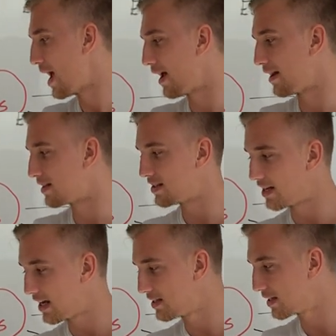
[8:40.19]
and it
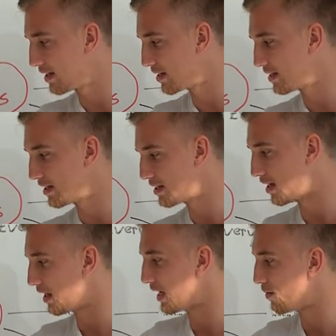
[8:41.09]
stays
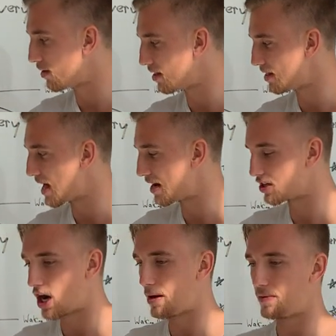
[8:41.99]
consistently within that
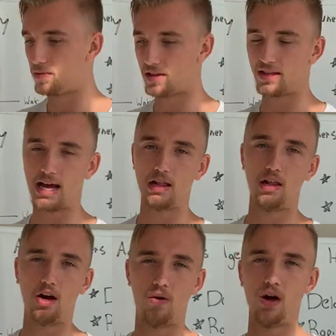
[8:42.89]
top and within that
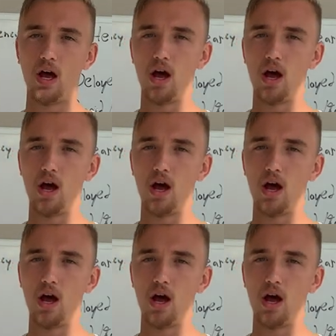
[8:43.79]
low.